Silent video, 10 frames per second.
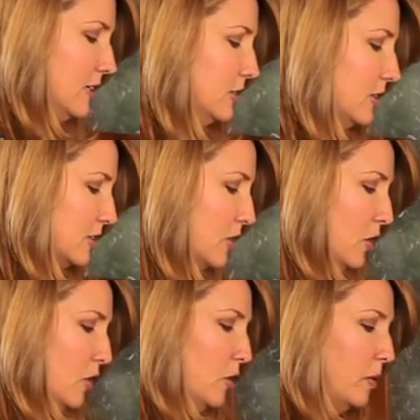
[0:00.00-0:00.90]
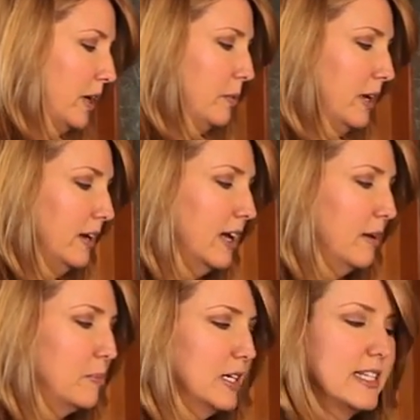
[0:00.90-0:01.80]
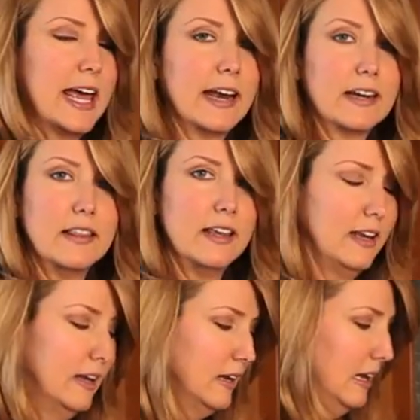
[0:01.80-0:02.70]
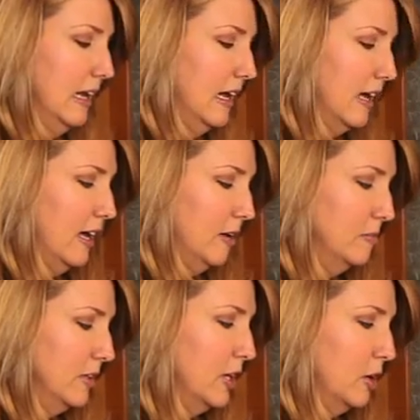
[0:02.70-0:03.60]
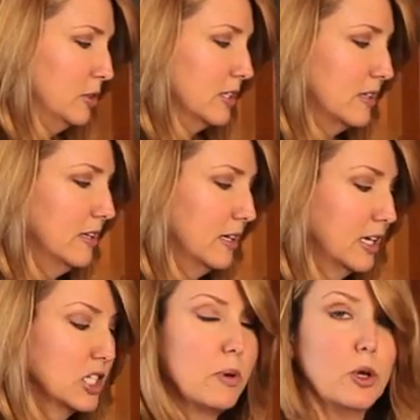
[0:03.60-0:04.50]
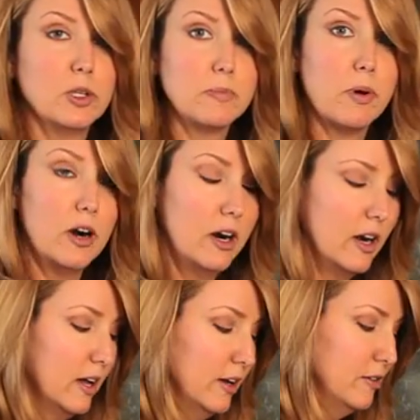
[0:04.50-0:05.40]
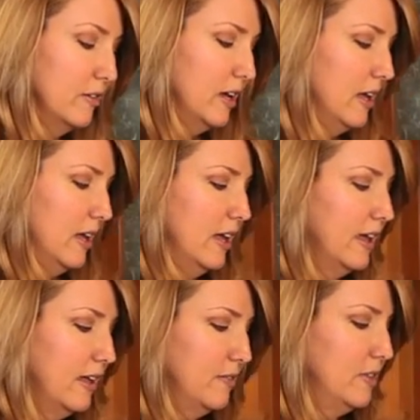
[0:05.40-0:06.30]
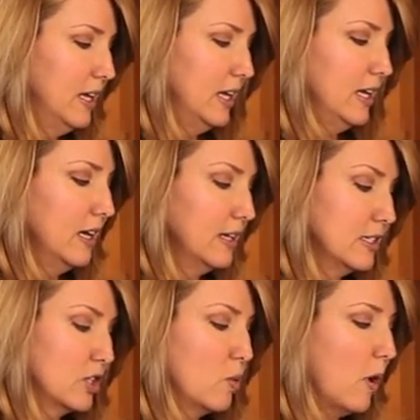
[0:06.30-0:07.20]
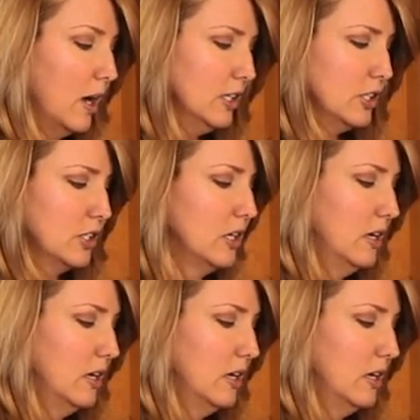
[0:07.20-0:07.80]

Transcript: Just so we, we kind of protect the, um, you know, just the exposed part of the squash.